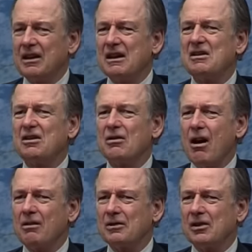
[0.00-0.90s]
In the
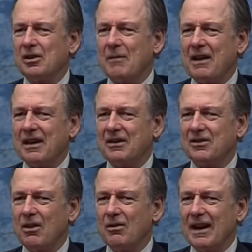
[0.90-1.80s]
long term, I think
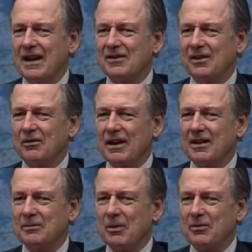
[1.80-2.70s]
solar has the
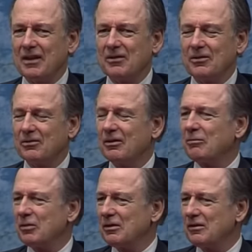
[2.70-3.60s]
greatest potential to
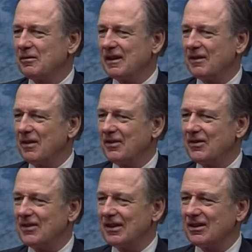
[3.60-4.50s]
improve in
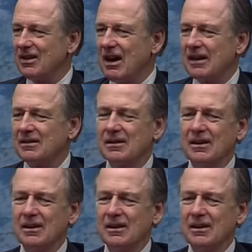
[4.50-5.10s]
efficiency and cost.